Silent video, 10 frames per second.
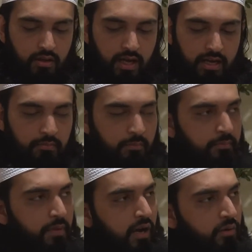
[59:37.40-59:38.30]
and
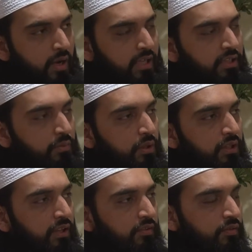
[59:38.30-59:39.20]
acquainted with
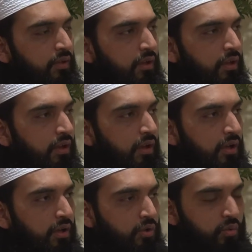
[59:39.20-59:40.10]
his
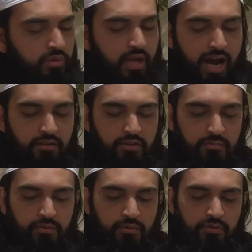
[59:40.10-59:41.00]
huge
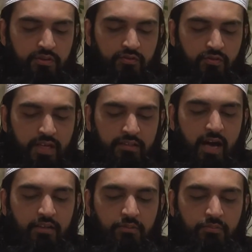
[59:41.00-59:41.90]
attributes, his great
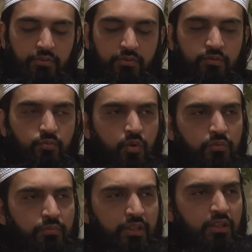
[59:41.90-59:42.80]
attributes,
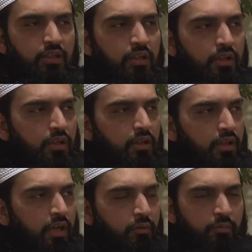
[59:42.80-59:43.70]
would be,
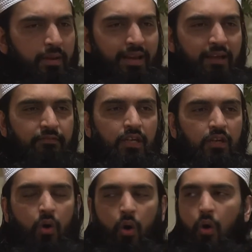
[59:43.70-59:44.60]
he would be left
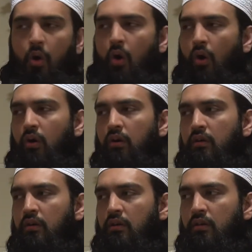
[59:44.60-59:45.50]
in awe,
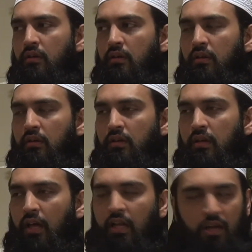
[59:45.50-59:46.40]

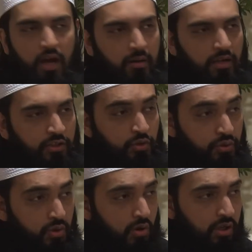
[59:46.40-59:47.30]
in, in
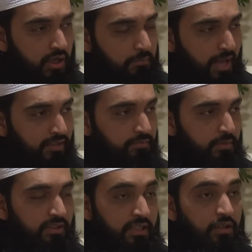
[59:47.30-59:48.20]
shock, in
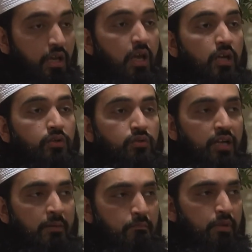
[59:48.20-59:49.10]
amazement, and
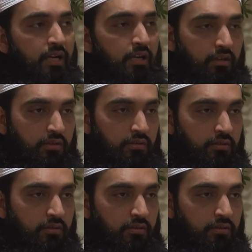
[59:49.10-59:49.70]
trembling.